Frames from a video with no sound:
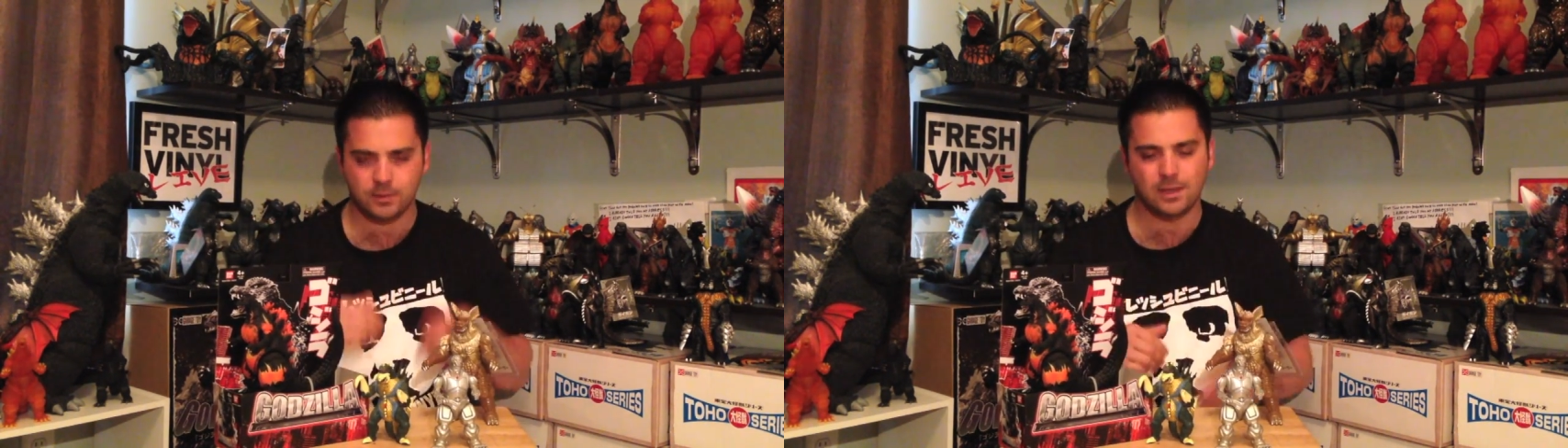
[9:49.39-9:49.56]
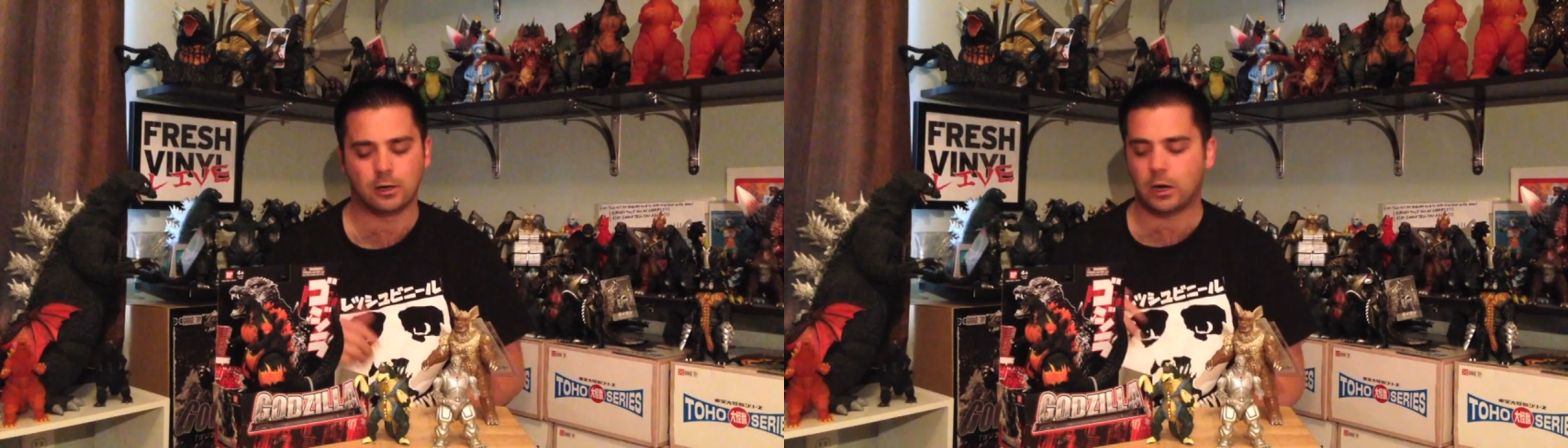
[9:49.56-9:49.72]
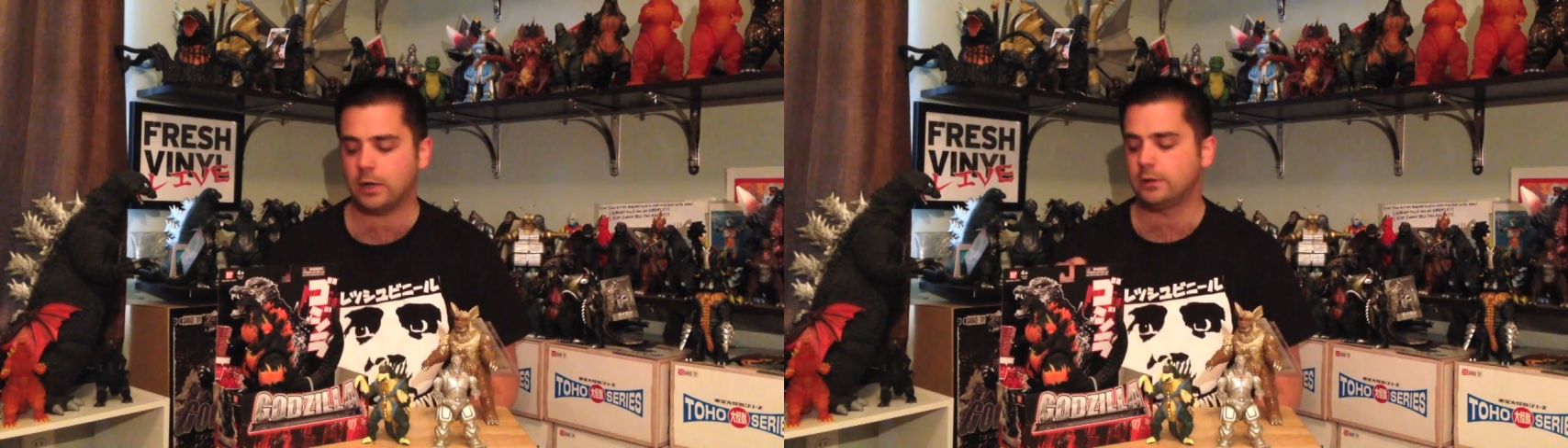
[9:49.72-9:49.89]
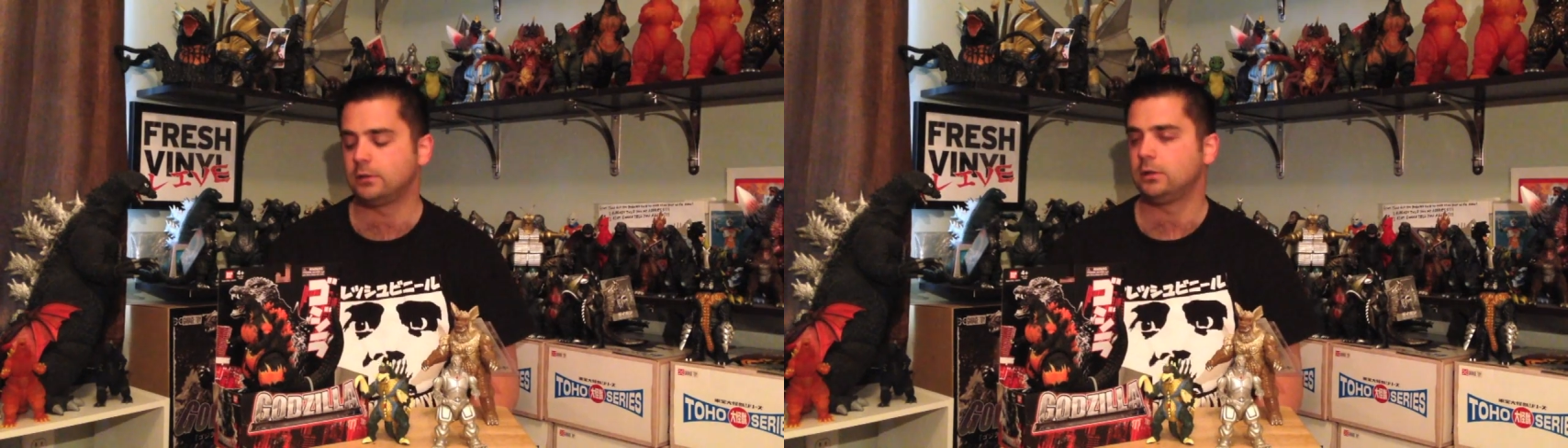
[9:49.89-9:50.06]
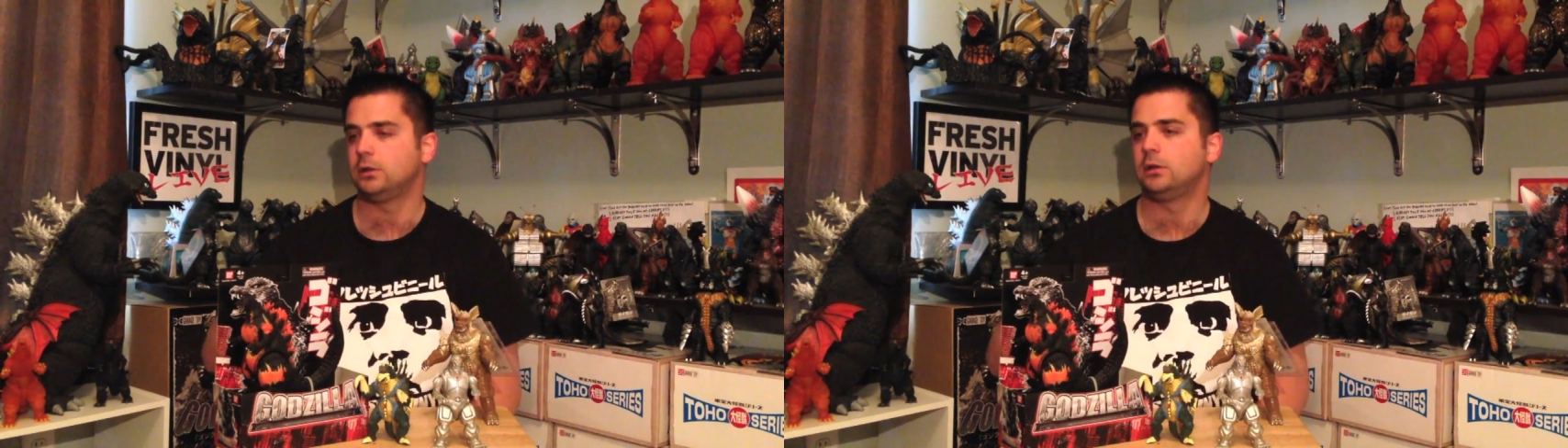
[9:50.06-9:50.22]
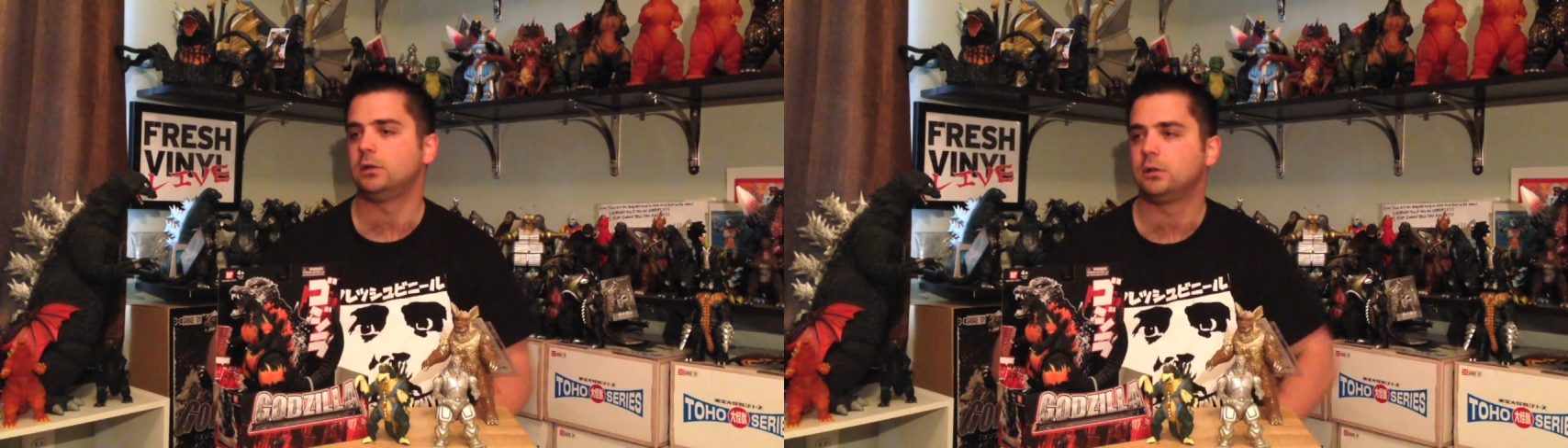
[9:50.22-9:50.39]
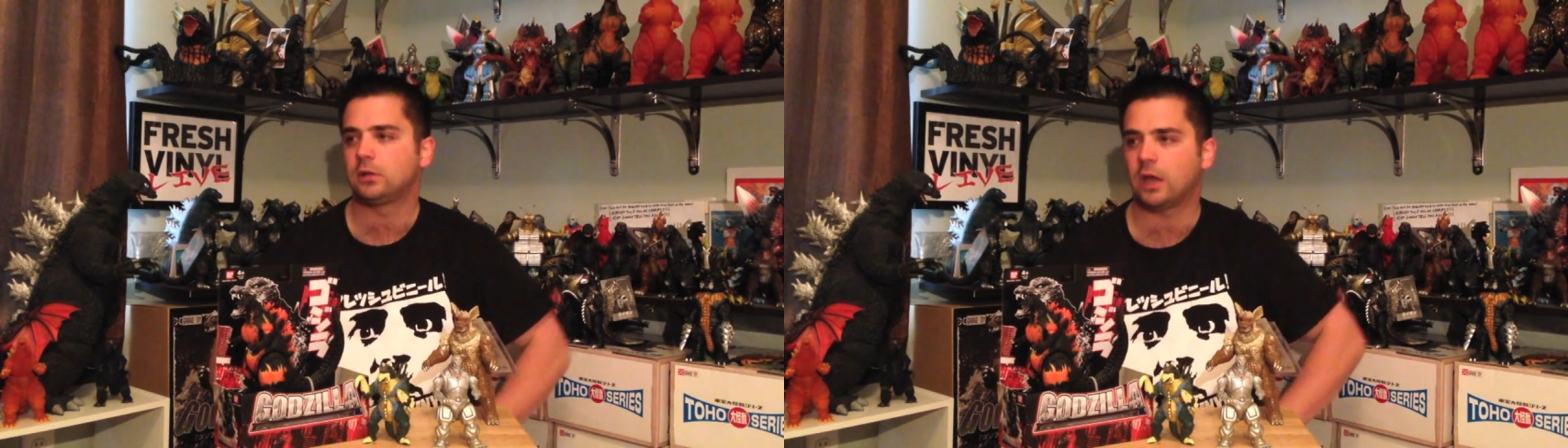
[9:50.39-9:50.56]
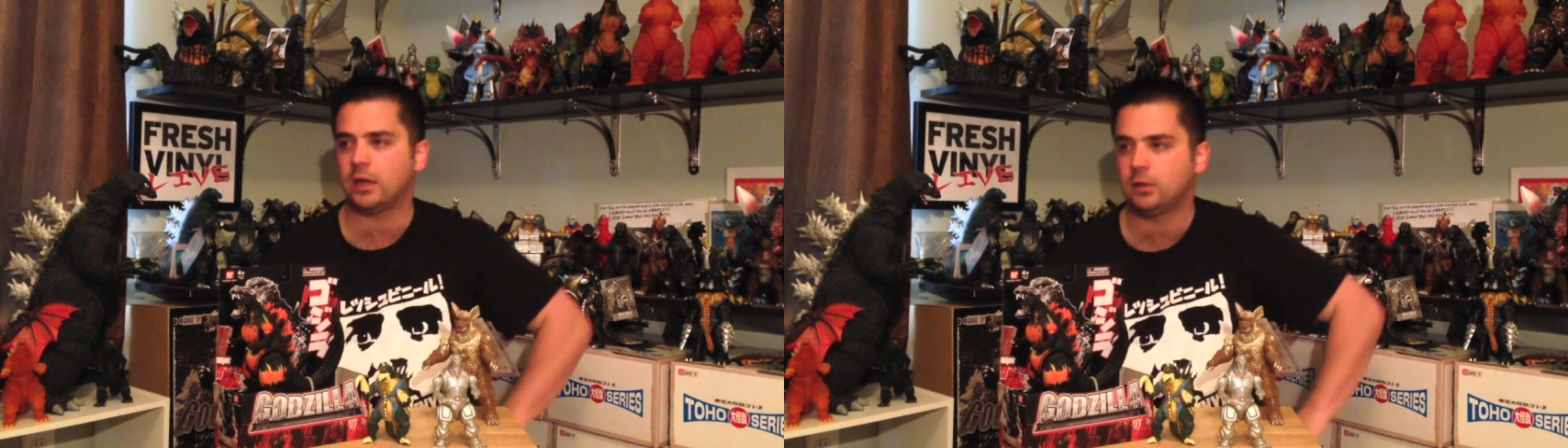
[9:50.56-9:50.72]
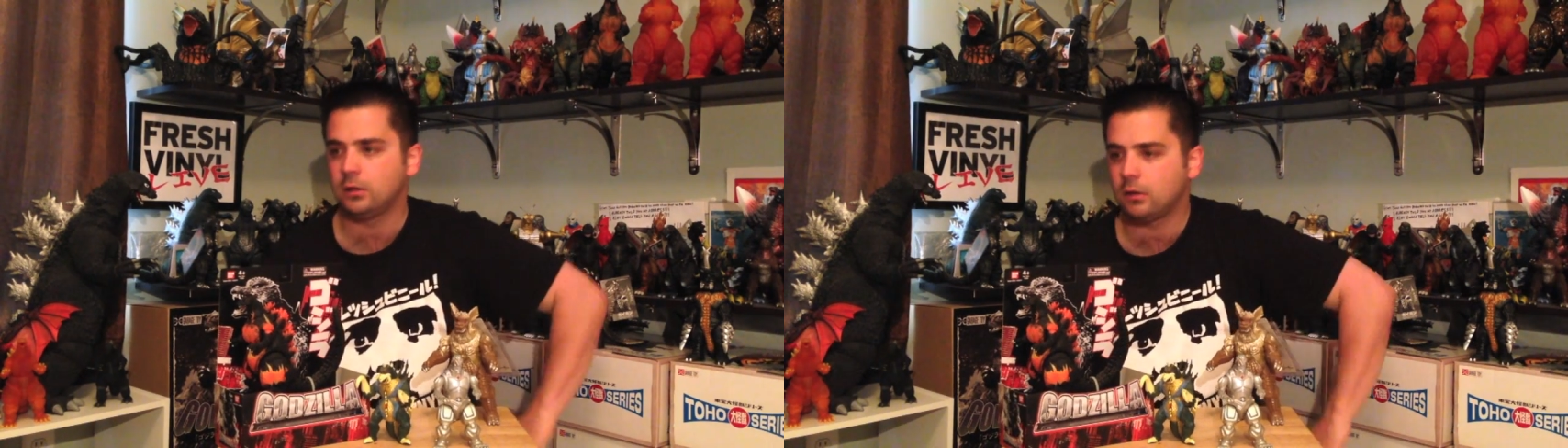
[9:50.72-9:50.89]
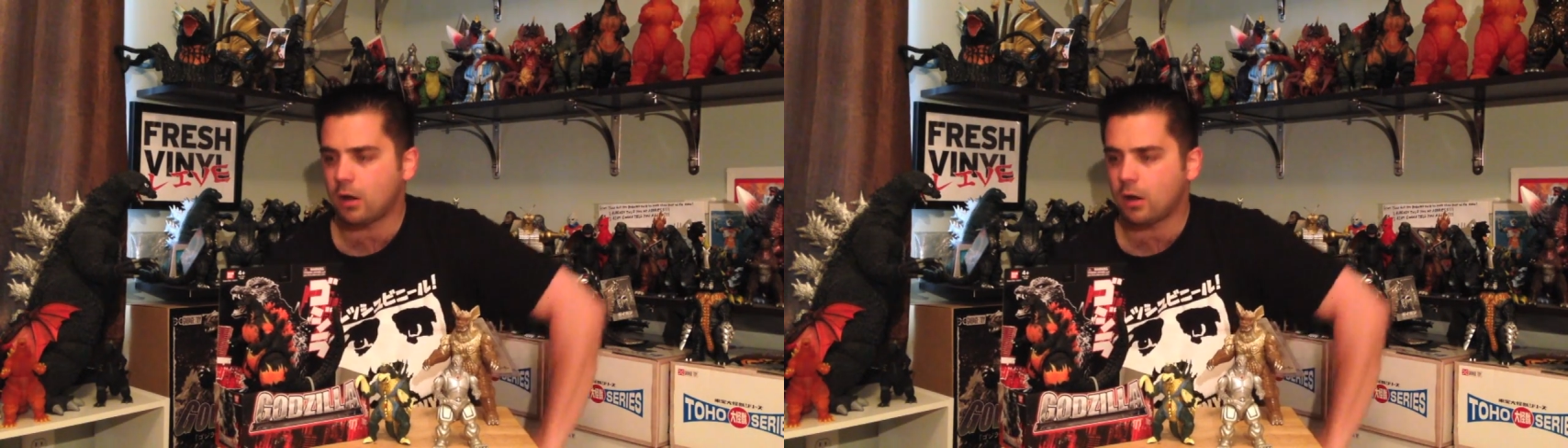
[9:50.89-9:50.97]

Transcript: Get it right. Okay?